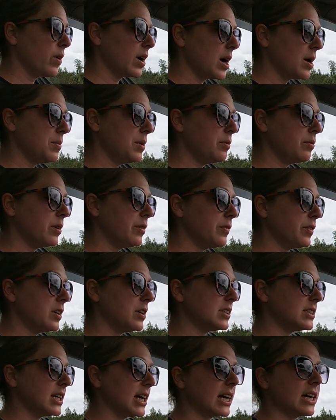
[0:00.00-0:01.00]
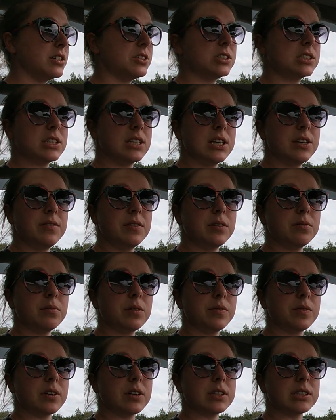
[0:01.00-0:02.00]
When I'm in reverse, I can just leave it in
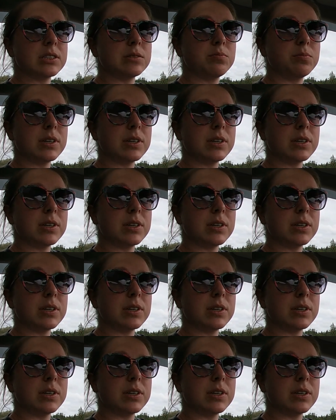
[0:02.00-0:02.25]
reverse.